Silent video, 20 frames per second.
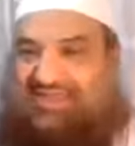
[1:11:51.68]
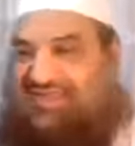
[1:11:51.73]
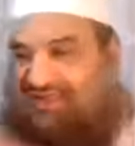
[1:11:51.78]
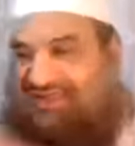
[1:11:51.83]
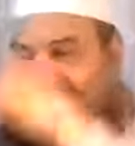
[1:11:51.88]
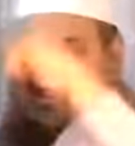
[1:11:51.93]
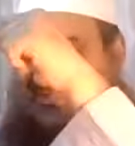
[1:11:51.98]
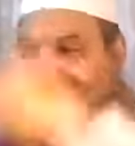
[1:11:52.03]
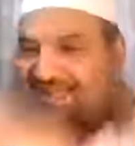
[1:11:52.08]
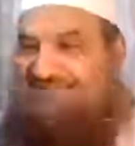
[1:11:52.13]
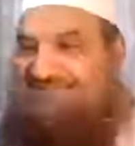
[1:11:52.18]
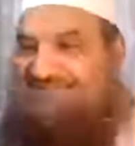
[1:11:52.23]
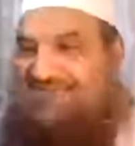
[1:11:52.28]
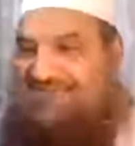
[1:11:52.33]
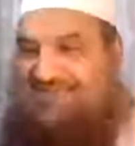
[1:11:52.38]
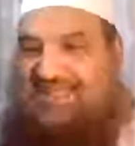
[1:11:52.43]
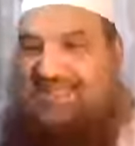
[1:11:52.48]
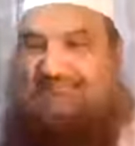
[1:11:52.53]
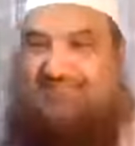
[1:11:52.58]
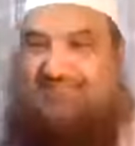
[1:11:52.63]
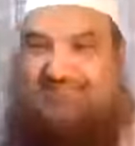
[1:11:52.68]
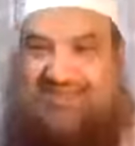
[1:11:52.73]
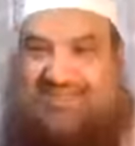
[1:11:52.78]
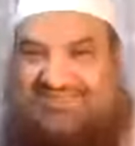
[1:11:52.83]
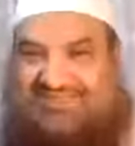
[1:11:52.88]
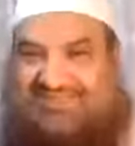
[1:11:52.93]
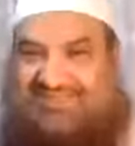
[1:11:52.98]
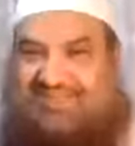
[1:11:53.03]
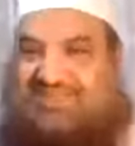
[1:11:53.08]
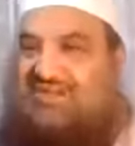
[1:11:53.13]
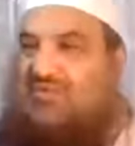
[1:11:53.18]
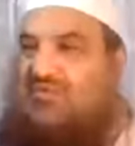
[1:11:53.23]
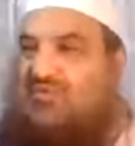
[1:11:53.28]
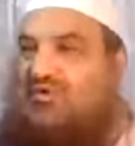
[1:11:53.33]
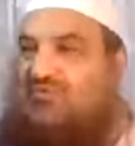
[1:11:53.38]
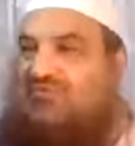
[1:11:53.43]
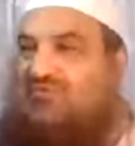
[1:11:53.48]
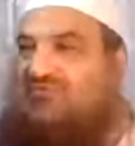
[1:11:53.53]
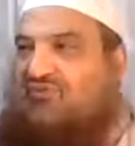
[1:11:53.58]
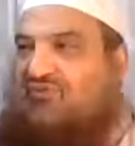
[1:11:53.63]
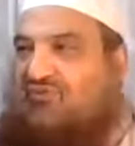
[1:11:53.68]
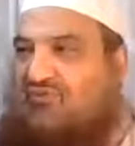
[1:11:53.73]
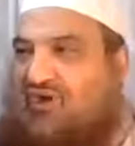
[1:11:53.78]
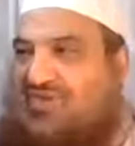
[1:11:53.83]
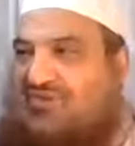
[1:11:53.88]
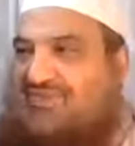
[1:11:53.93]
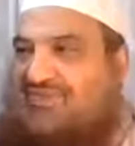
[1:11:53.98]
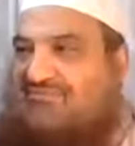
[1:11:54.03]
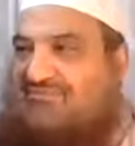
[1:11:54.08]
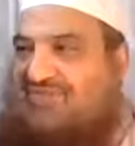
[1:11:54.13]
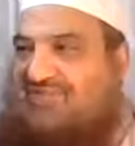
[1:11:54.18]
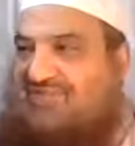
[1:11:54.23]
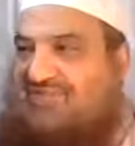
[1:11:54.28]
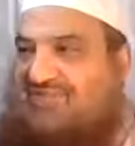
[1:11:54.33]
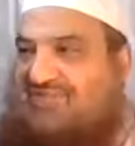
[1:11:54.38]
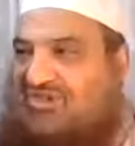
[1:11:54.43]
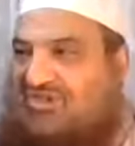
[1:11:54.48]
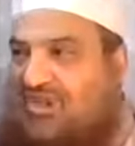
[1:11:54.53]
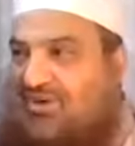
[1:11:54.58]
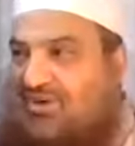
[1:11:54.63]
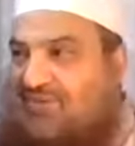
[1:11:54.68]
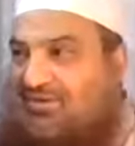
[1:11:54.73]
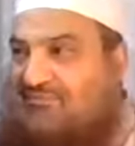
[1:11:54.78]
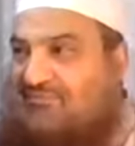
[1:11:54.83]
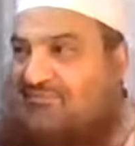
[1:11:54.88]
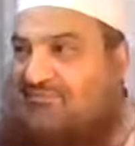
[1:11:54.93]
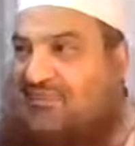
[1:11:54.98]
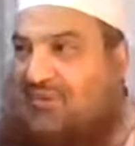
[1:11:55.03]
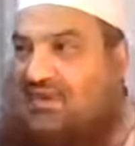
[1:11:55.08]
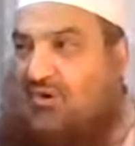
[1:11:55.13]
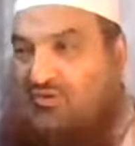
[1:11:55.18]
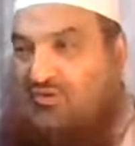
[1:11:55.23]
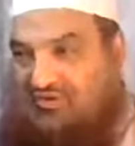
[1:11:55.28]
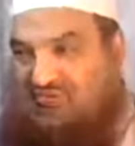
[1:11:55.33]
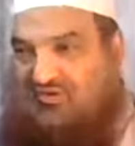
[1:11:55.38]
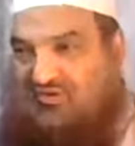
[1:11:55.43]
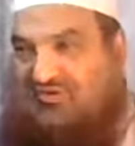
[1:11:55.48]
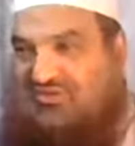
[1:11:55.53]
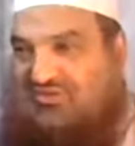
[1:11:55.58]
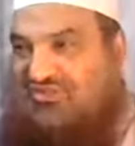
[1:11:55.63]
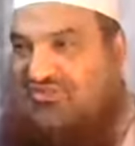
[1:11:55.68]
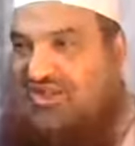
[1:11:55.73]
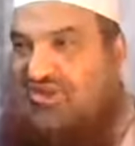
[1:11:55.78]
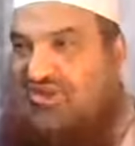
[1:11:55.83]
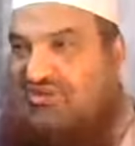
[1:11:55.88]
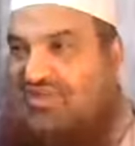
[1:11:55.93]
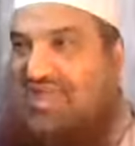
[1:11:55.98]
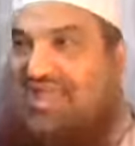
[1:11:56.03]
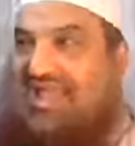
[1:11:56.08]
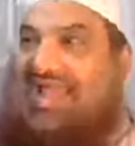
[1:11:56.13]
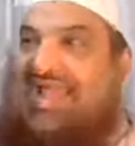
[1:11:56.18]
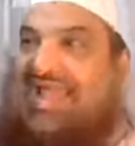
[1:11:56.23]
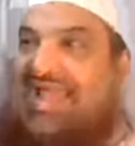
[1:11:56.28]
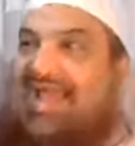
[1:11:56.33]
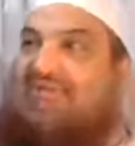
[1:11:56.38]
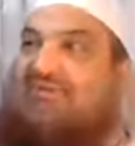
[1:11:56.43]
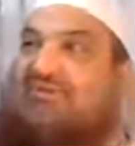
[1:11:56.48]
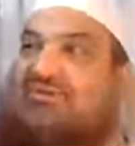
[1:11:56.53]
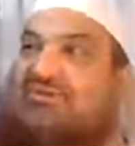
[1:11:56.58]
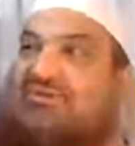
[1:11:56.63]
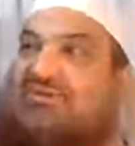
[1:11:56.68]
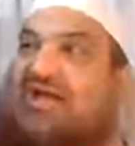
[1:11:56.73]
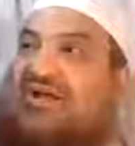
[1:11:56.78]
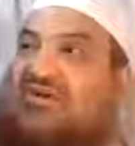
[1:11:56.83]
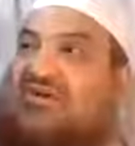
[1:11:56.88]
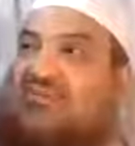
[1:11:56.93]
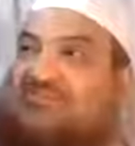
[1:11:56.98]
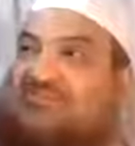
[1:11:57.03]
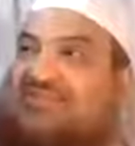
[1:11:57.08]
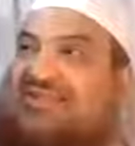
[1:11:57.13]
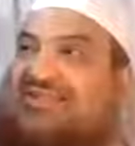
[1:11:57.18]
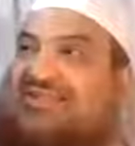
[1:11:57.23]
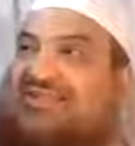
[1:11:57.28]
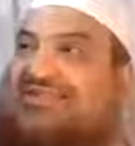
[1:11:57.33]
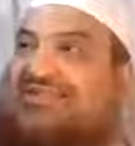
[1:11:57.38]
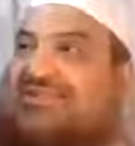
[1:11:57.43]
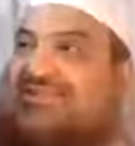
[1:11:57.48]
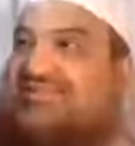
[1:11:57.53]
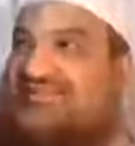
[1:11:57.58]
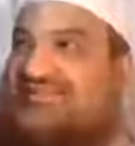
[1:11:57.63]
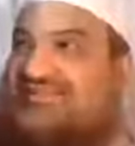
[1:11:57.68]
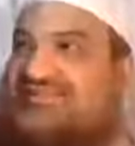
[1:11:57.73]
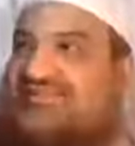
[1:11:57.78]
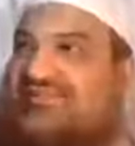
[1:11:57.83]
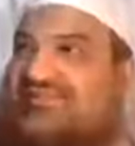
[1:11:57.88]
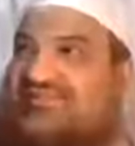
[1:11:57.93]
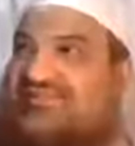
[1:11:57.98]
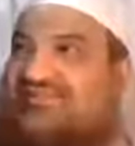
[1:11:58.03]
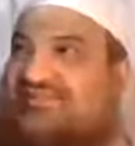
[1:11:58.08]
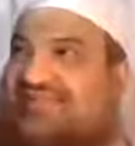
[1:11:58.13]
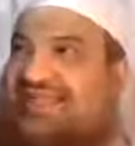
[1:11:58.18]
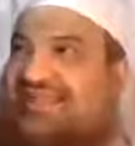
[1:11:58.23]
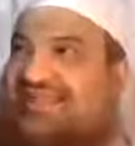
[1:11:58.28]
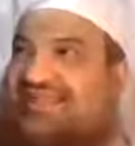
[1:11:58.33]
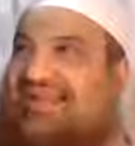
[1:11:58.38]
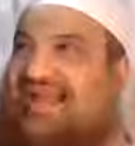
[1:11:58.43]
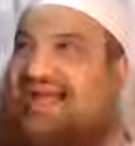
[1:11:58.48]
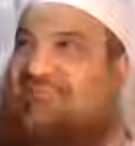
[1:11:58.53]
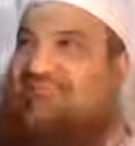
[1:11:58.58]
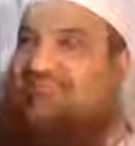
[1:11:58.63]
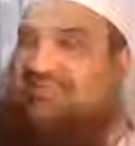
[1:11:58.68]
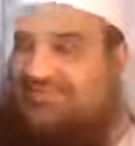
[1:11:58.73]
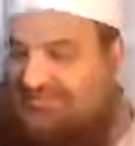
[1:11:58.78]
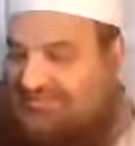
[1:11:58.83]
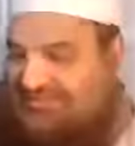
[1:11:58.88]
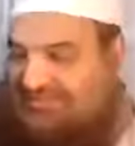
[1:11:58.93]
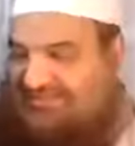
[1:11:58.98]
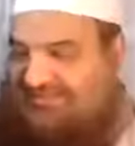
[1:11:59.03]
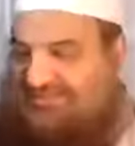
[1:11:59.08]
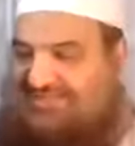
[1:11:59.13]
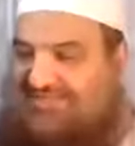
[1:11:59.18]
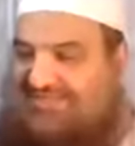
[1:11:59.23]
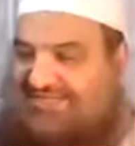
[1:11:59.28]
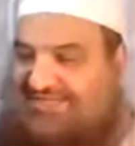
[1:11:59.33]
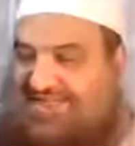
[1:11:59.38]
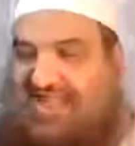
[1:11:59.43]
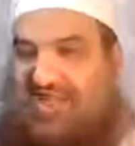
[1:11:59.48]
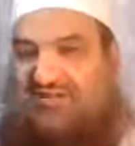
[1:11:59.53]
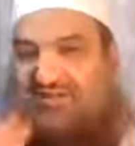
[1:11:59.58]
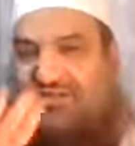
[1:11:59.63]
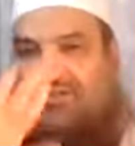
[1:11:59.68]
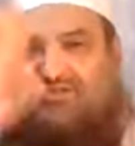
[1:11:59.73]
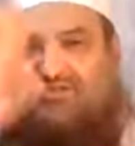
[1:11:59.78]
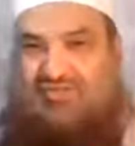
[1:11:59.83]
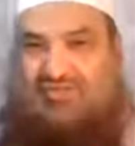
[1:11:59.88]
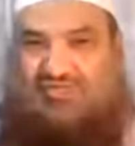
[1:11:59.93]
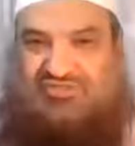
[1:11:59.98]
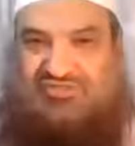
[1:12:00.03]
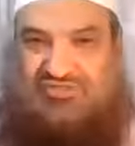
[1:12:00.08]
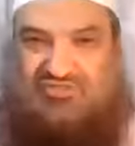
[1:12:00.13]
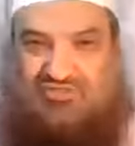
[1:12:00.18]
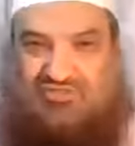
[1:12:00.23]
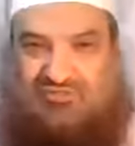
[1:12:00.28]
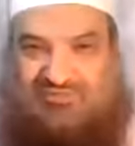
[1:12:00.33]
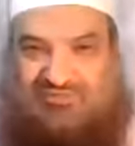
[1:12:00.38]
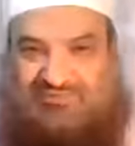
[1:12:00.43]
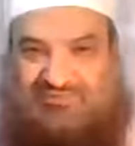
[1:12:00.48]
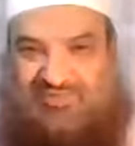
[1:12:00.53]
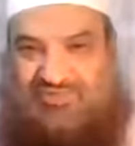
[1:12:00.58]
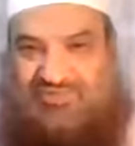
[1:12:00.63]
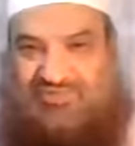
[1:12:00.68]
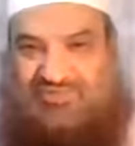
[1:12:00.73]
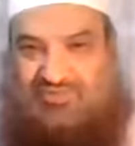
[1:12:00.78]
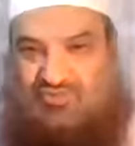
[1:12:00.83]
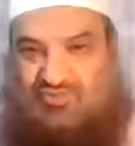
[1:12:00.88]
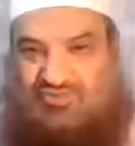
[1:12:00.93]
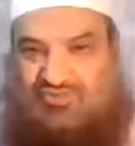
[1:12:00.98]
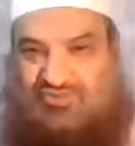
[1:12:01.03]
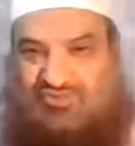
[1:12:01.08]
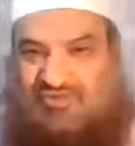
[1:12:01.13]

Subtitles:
Except in that place where you forgot the middle tashahhud or the first tashahhud, and you do not completely sit standing up, sit down, and no sajda sahu. Sujood